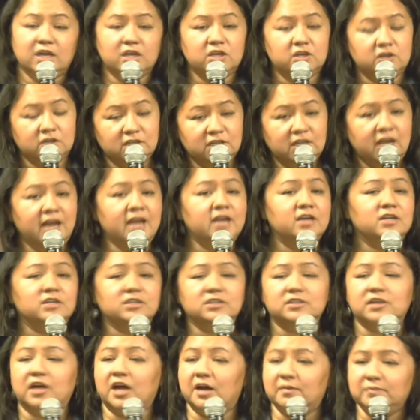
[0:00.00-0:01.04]
You're
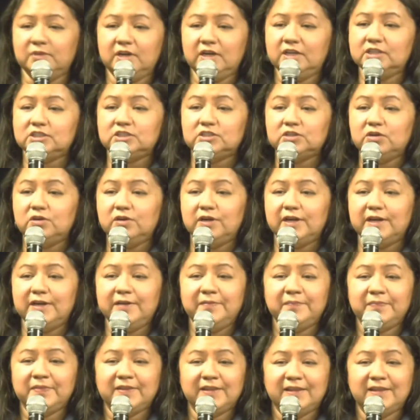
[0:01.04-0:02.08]
liars. I'm not sorry.